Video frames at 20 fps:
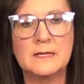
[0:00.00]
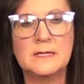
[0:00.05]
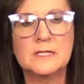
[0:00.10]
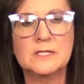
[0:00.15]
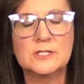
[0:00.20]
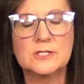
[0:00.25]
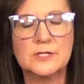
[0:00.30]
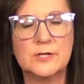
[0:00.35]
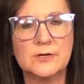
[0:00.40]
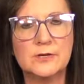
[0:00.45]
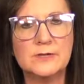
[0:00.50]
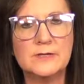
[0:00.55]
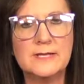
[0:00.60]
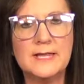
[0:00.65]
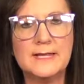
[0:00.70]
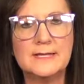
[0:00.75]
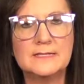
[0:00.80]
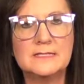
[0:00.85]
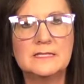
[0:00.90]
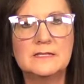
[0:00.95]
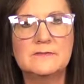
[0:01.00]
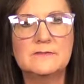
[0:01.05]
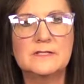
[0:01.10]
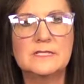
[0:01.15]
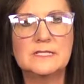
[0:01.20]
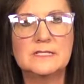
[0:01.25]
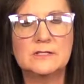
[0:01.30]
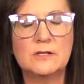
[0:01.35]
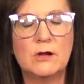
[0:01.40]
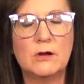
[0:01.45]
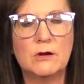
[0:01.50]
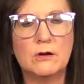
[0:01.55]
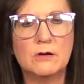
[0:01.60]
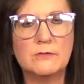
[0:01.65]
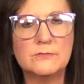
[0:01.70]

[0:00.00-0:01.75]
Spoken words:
Certain activities are